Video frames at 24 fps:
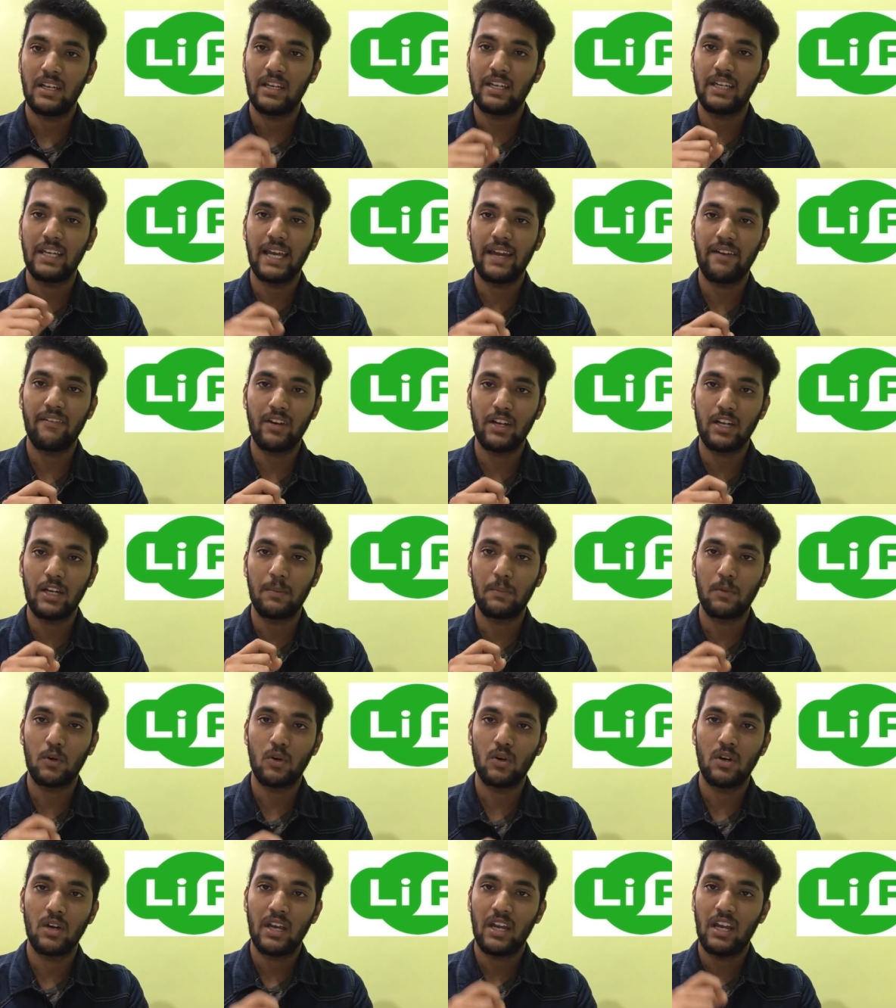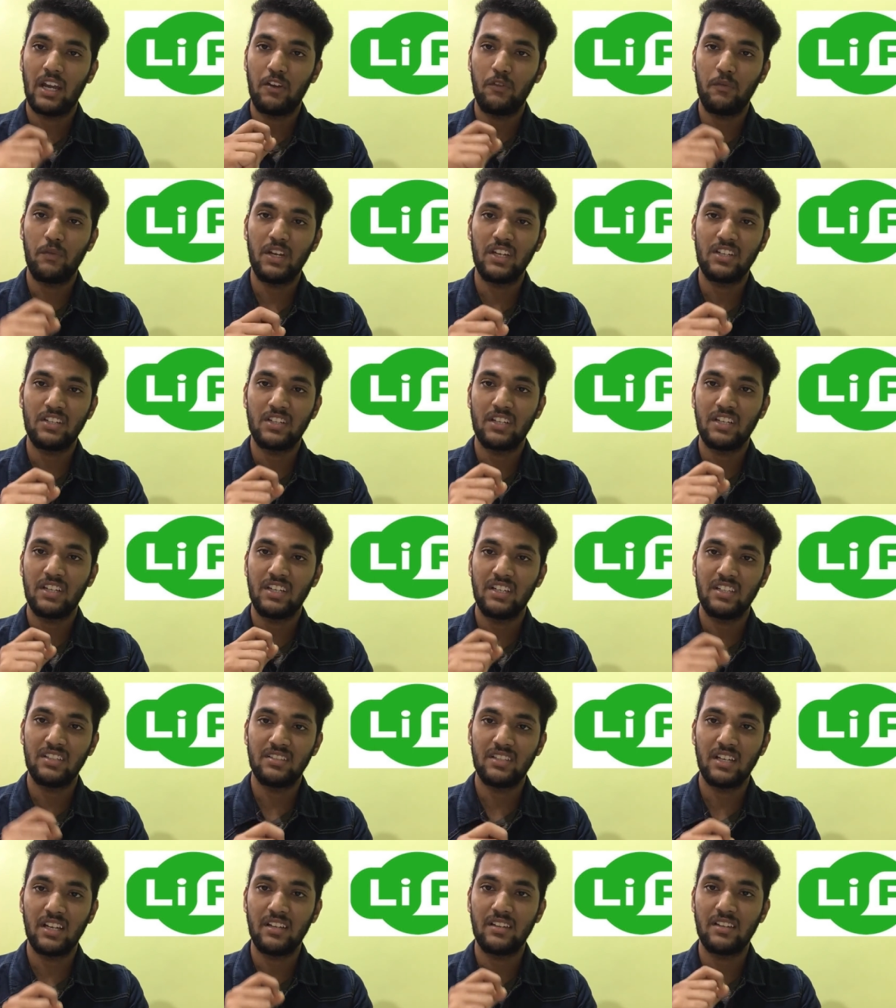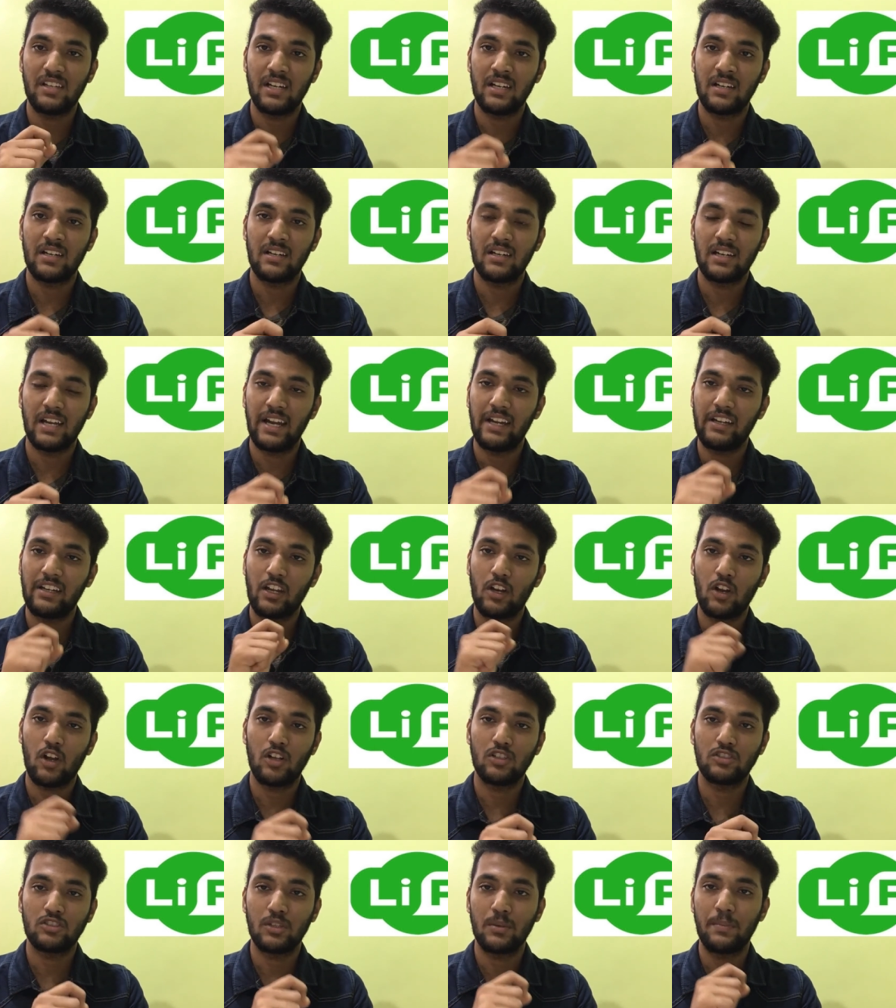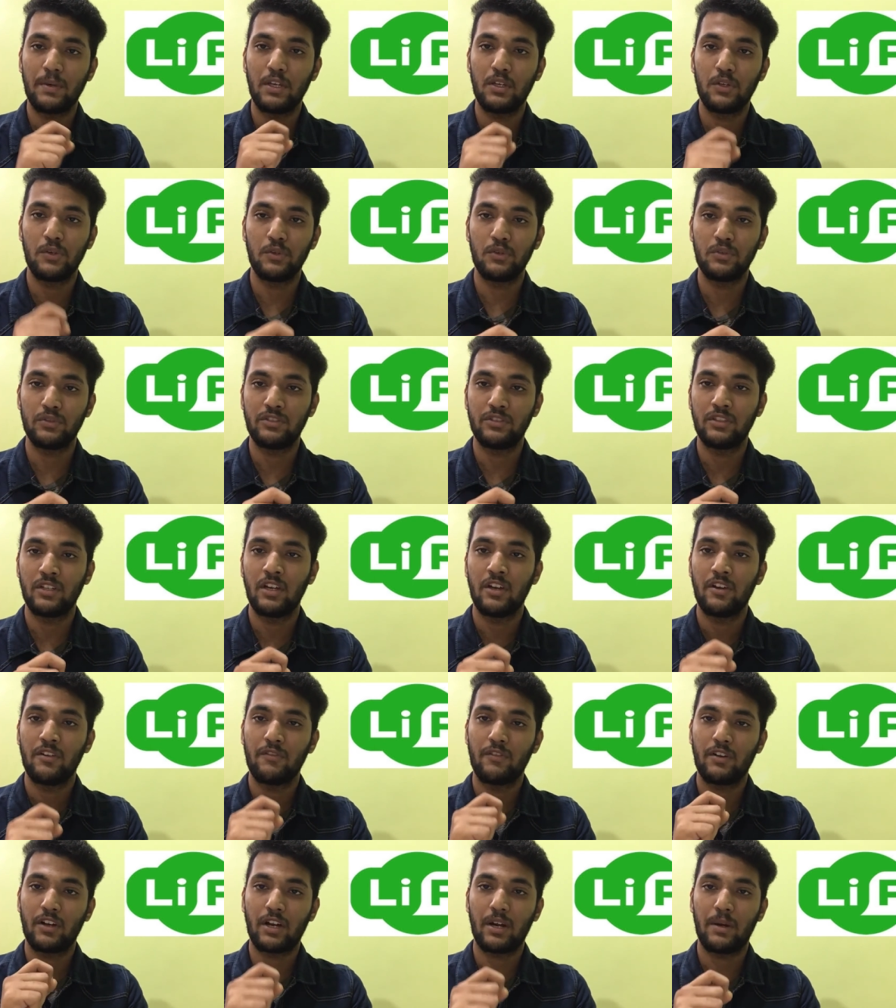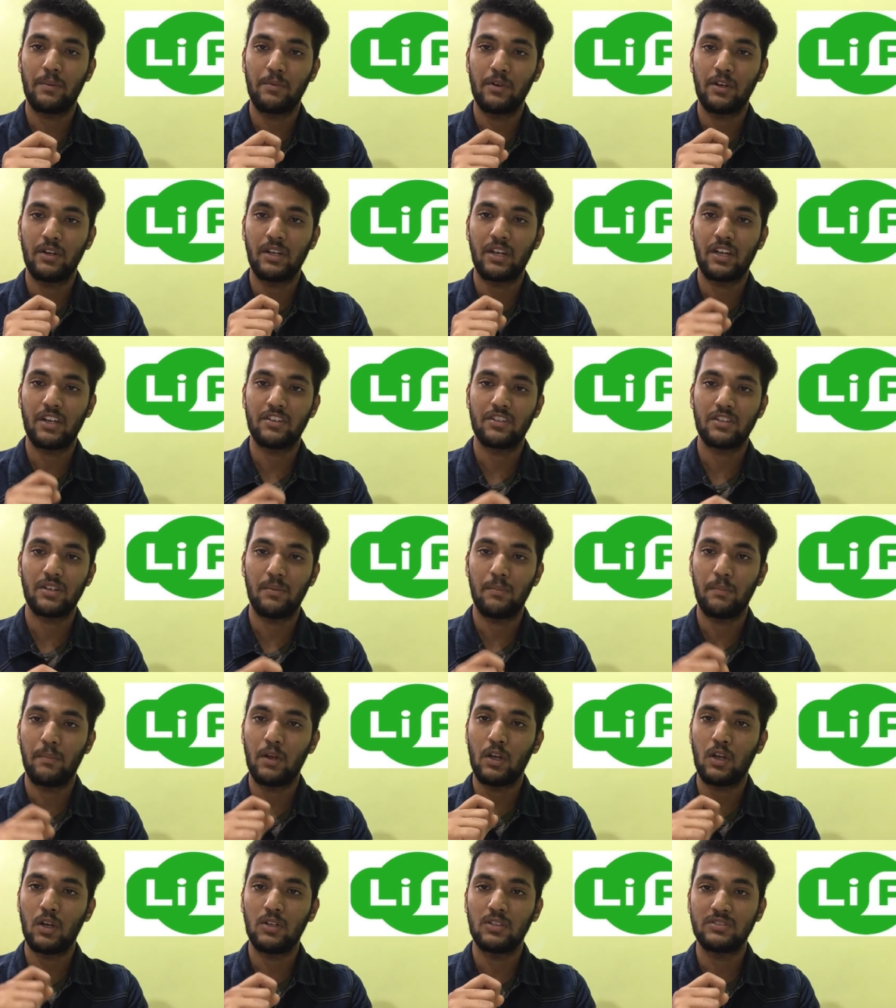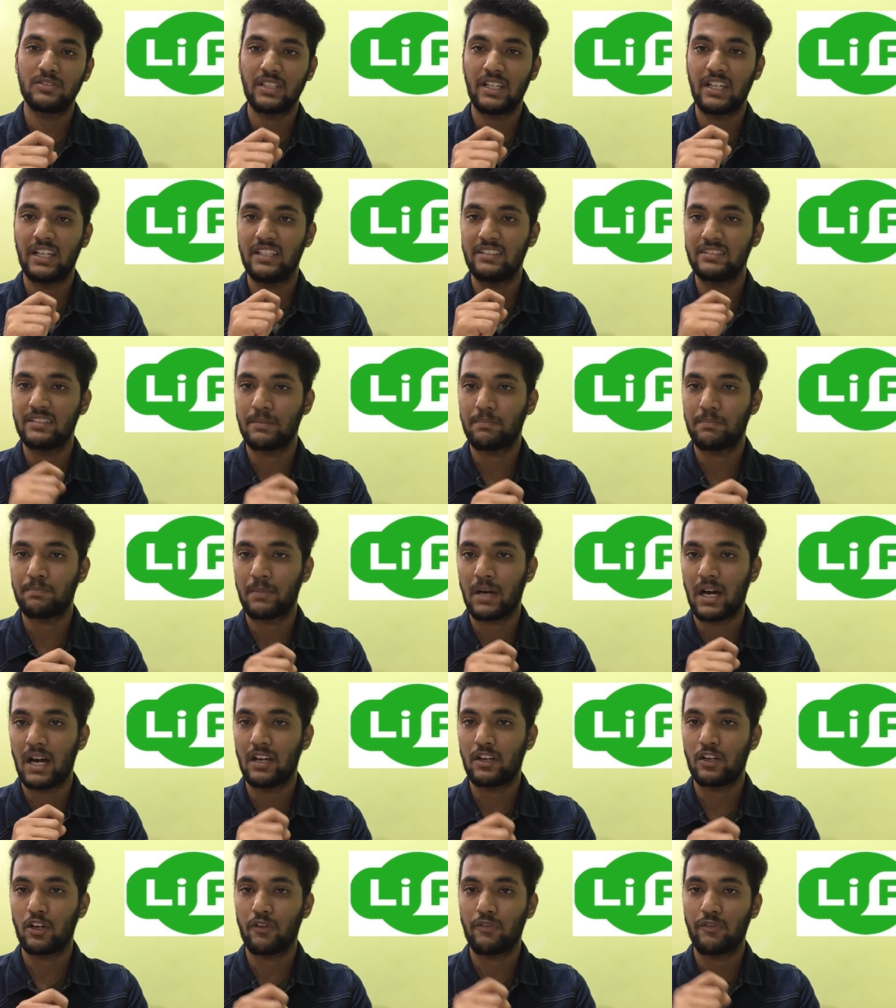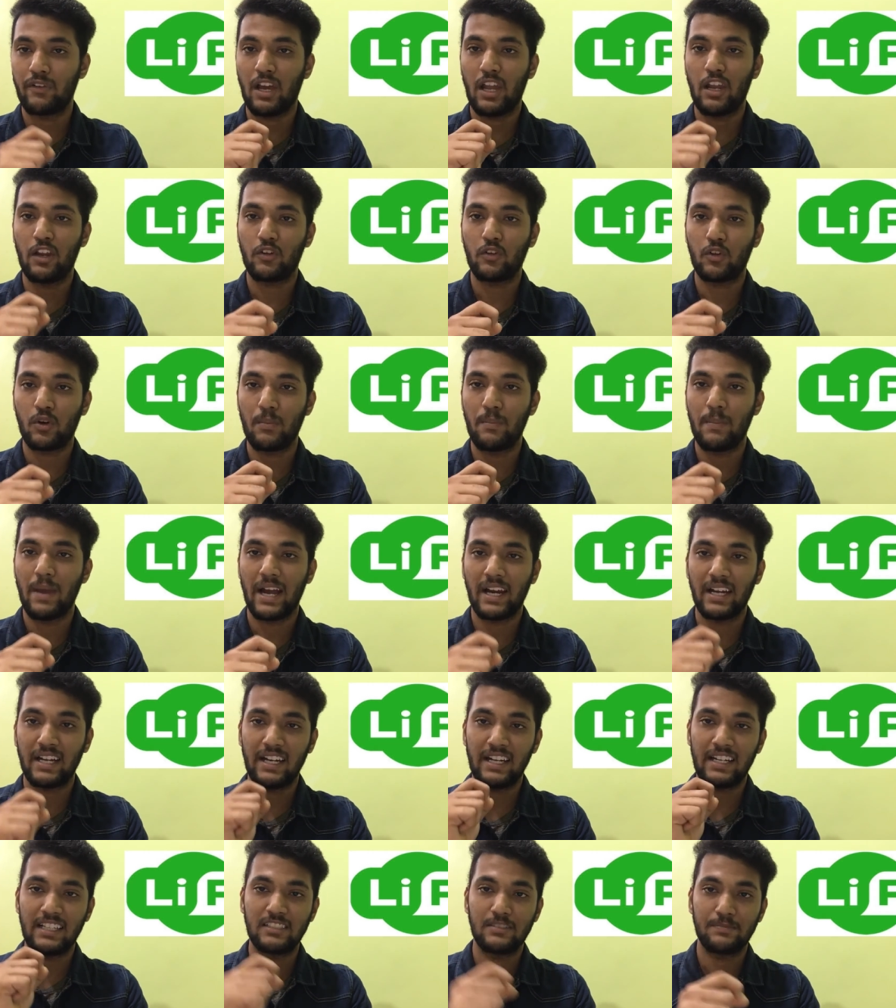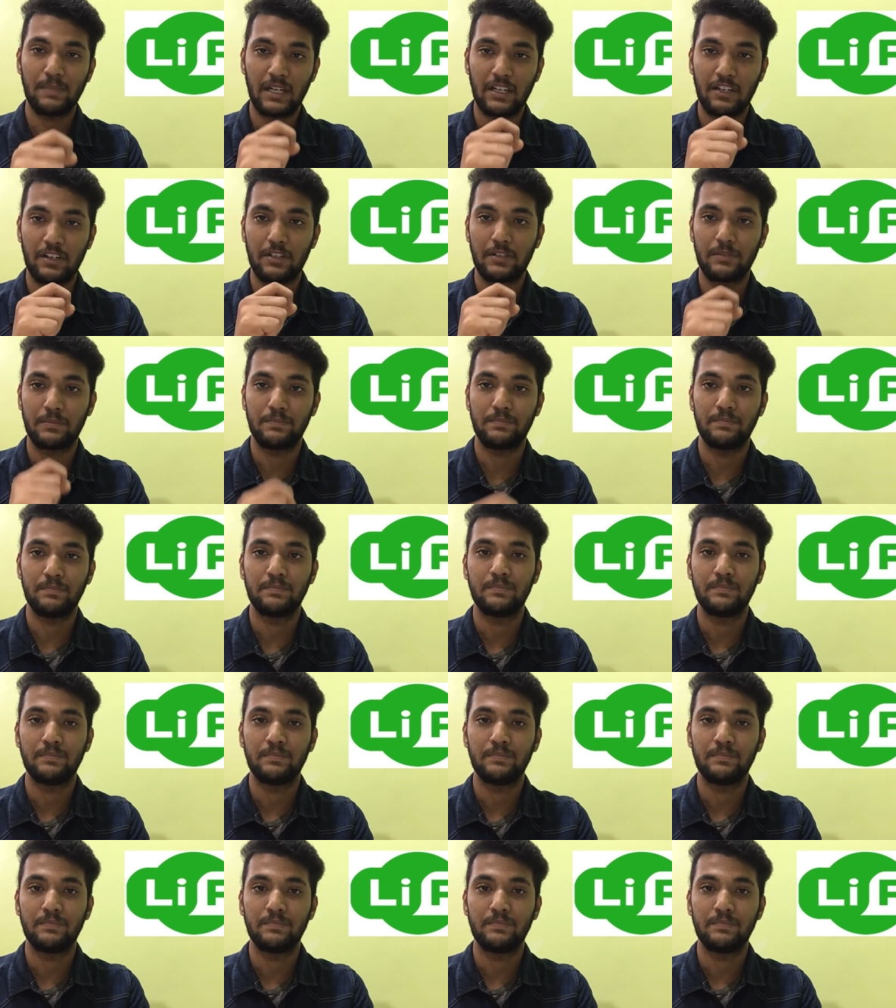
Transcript: He gave a demo in which he said that light can also be used for communication because it is a part of electromagnetic spectrum.